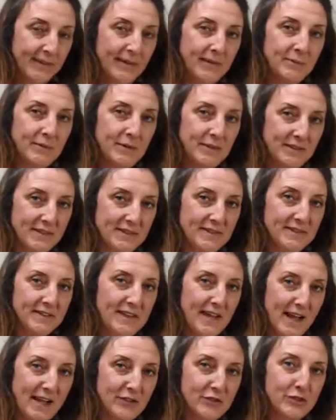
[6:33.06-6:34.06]
But in this
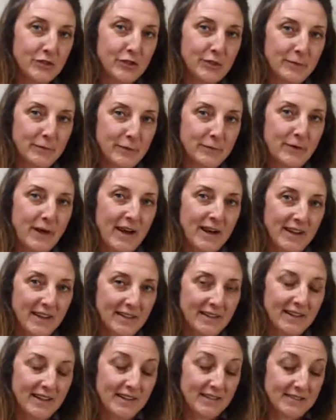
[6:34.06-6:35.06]
class, you're going to be writing
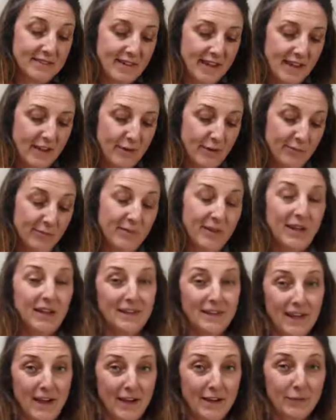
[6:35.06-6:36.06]
things down, a
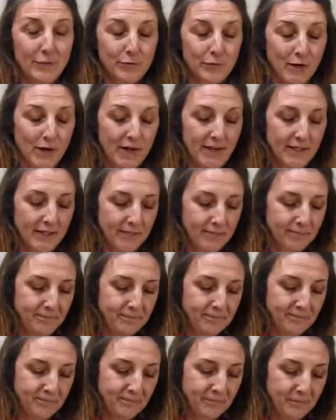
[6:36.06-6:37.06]
lot of writing,
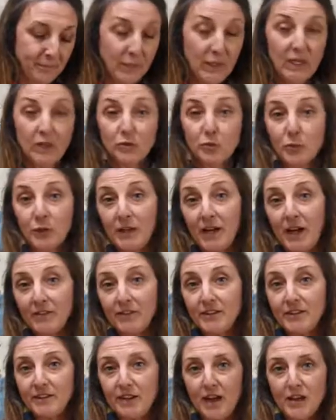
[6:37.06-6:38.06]
because we're going to have
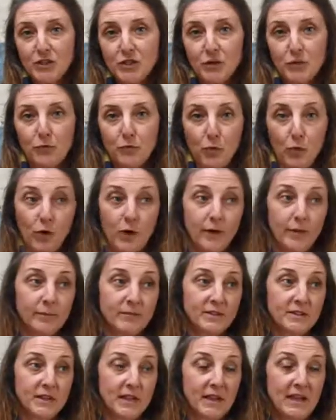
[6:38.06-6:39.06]
discussion
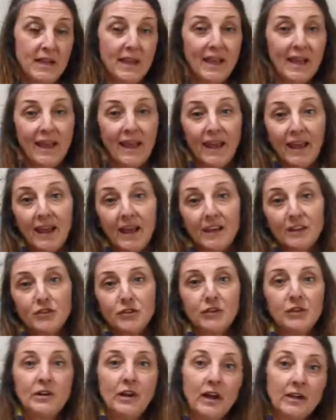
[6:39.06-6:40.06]
forums. And
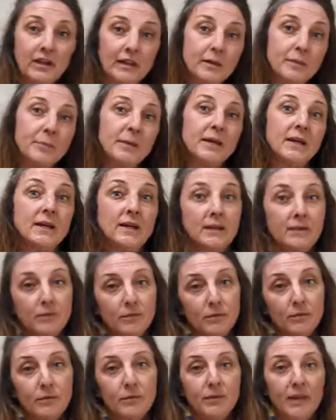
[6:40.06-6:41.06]
you're not going to be
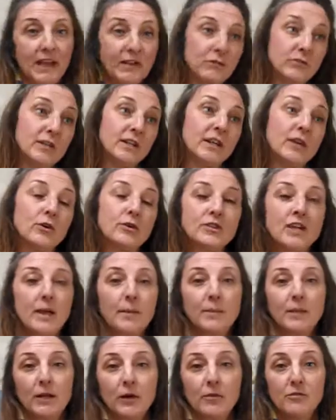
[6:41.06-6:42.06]
like
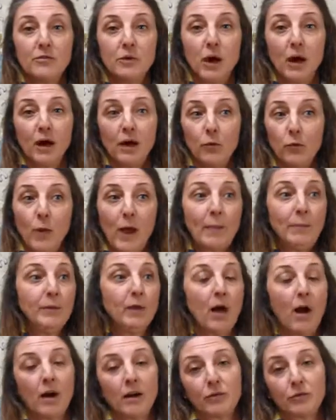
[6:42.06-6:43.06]
videotaping a
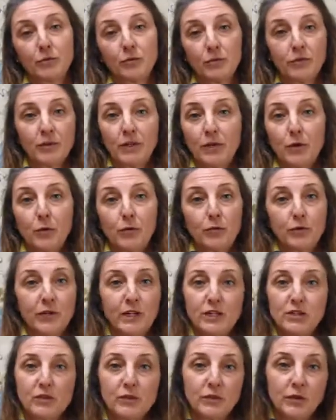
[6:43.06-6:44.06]
weblog, for
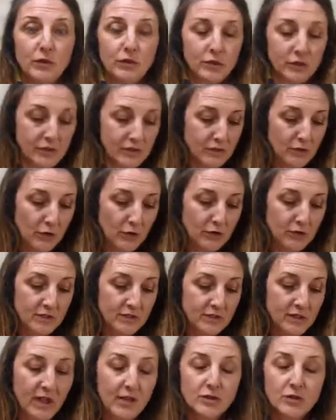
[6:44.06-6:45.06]
each of those
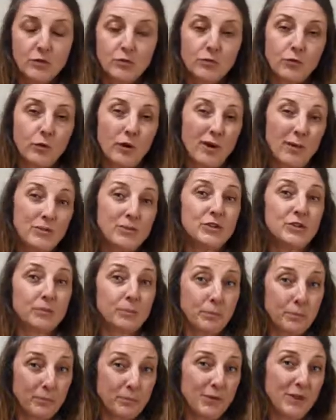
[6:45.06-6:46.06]
discussion forums.
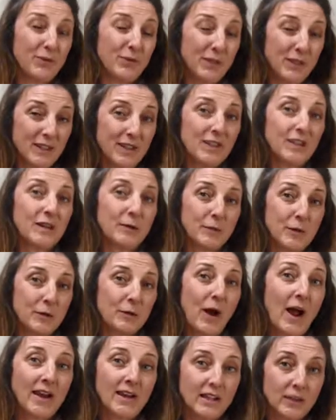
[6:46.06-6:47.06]
You're really going to be
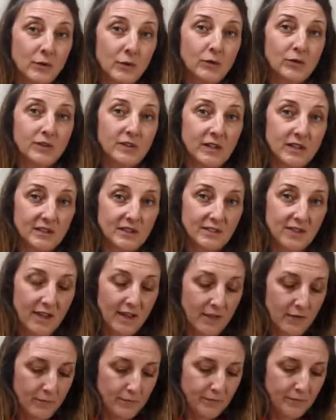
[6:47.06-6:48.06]
writing those things
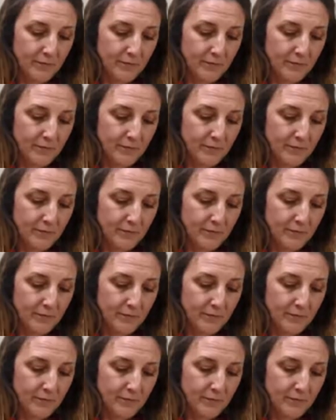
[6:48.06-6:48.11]
down.